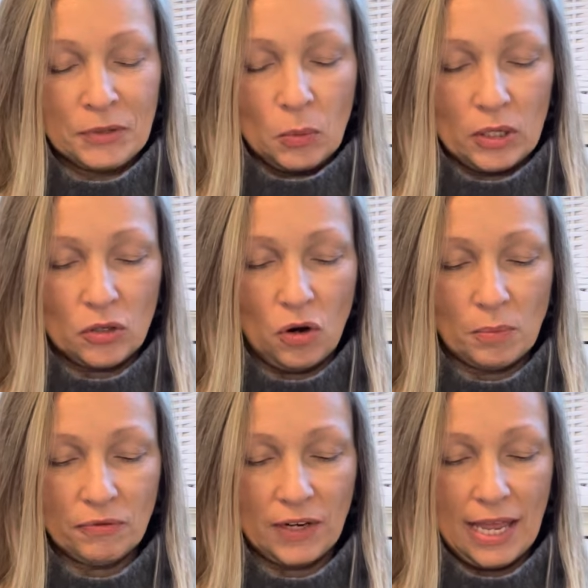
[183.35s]
With a
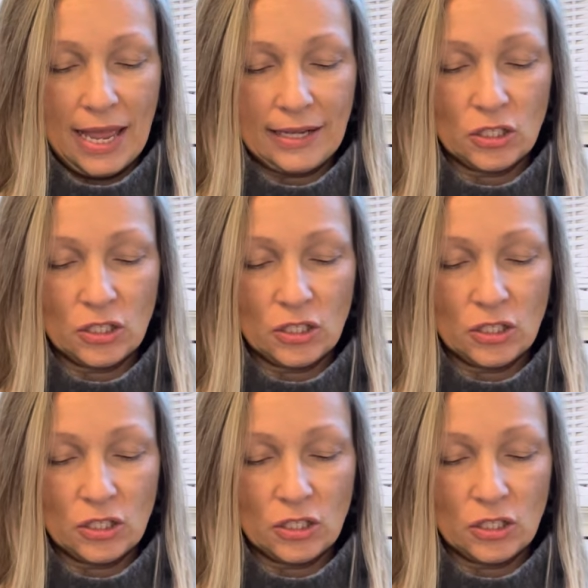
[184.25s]
cropped flare and